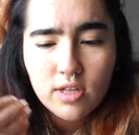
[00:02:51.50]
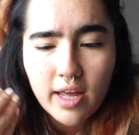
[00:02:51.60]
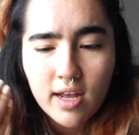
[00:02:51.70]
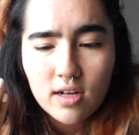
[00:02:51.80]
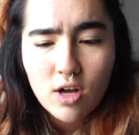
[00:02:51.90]

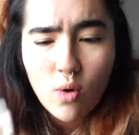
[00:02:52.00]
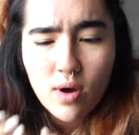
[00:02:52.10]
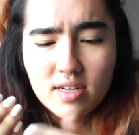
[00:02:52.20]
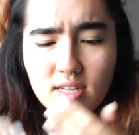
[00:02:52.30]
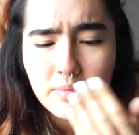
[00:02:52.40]
like go
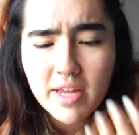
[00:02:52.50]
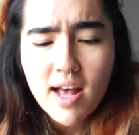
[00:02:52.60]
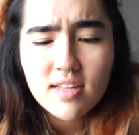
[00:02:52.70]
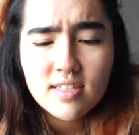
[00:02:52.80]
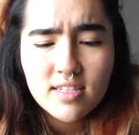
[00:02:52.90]
on to something
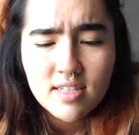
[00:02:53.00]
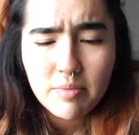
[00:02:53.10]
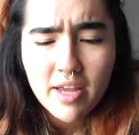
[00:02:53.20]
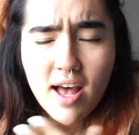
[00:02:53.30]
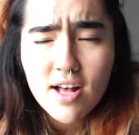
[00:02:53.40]
else and then
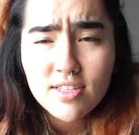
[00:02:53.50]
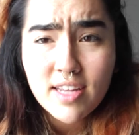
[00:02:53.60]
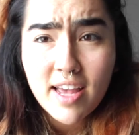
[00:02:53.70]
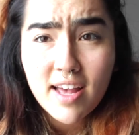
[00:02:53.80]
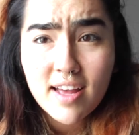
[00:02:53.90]
something else
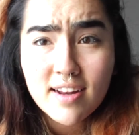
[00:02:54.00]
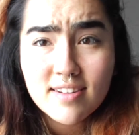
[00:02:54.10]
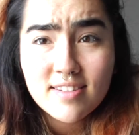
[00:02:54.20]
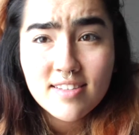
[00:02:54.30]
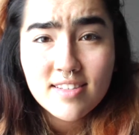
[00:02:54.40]
and
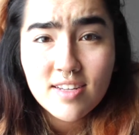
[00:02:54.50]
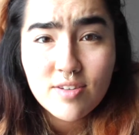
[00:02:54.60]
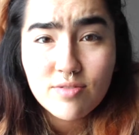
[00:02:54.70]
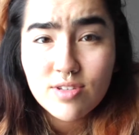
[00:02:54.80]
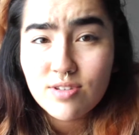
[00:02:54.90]

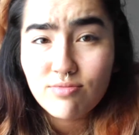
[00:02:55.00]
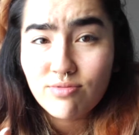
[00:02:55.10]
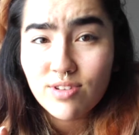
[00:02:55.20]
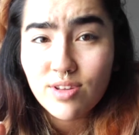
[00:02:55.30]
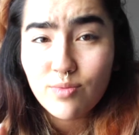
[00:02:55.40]
it's
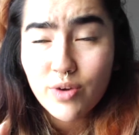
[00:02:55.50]
really